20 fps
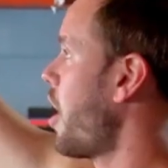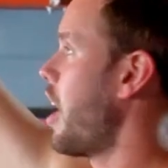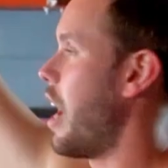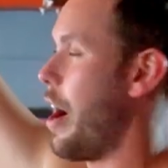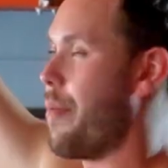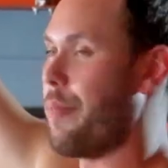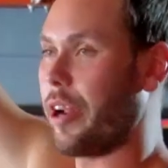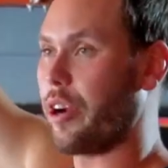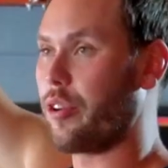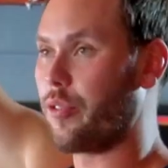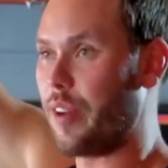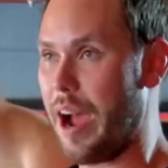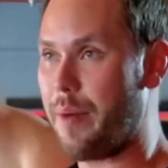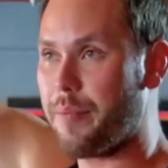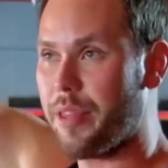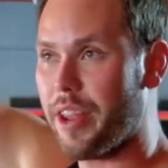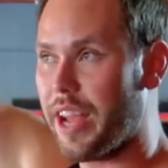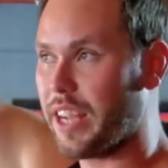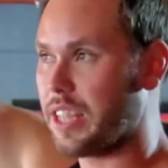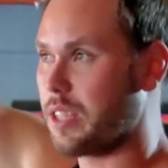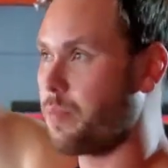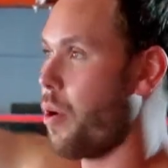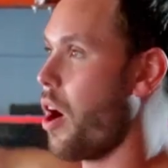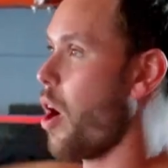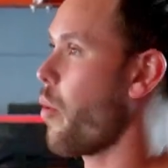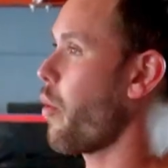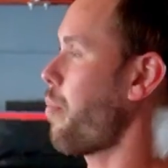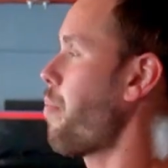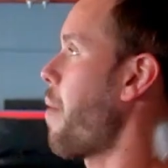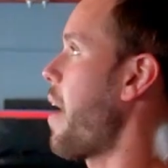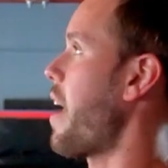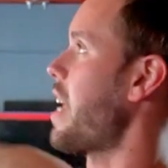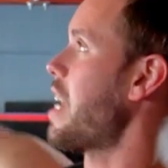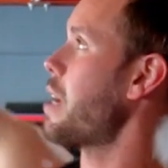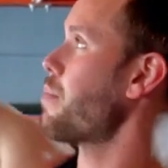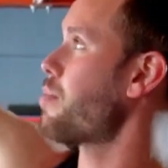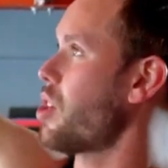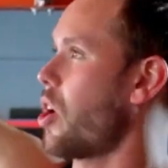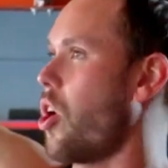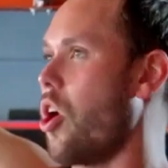I'm gonna grab the next bar with my
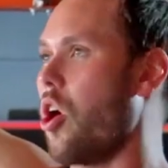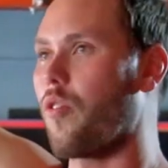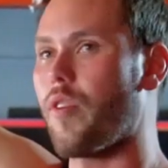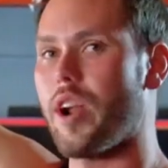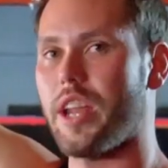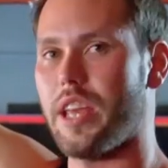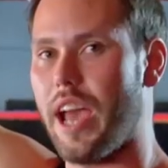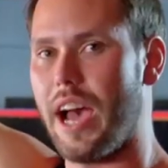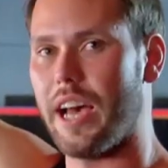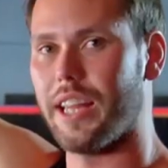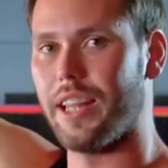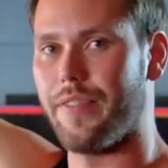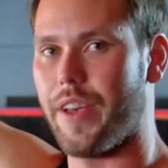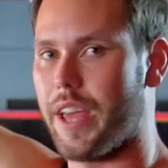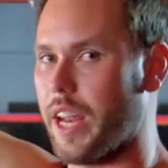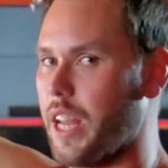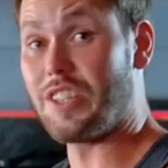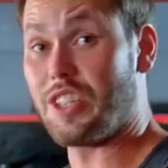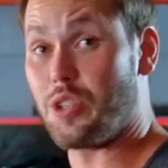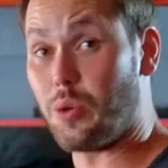hips already elevated.